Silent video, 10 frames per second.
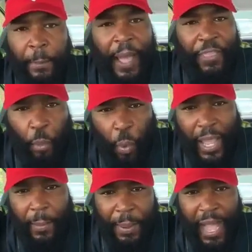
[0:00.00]
by the
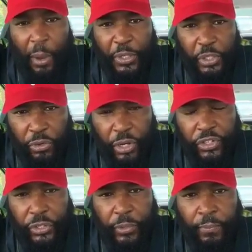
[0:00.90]
white power
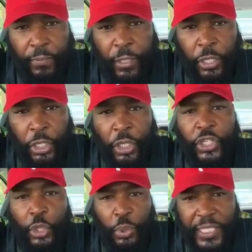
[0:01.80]
structure
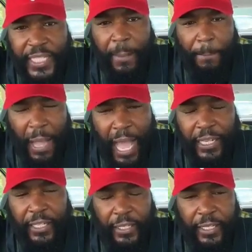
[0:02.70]
to
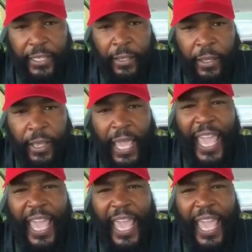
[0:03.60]
symbolically